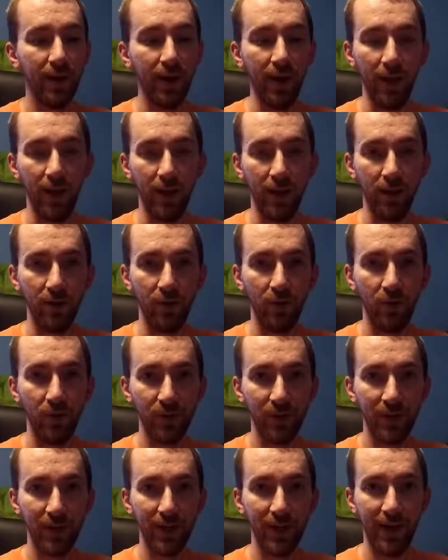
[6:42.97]
and
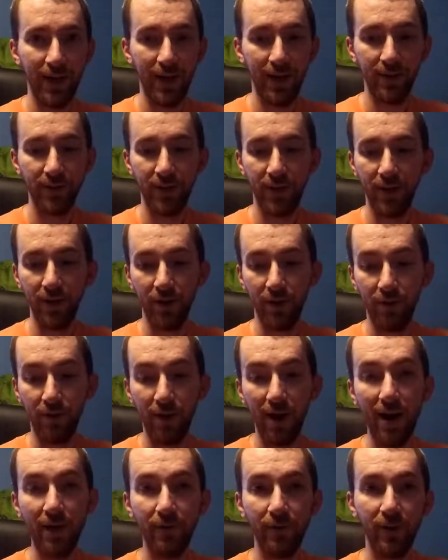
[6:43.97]
using it as like a
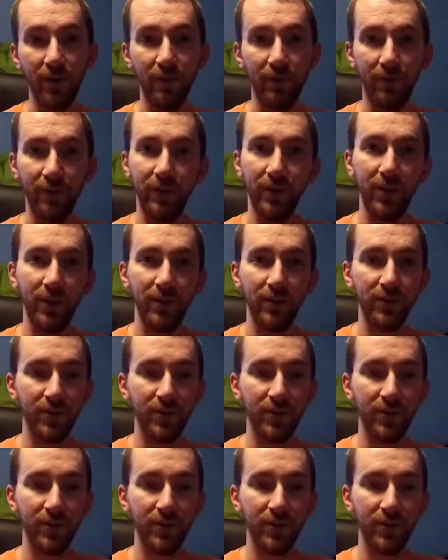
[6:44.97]
gravity feed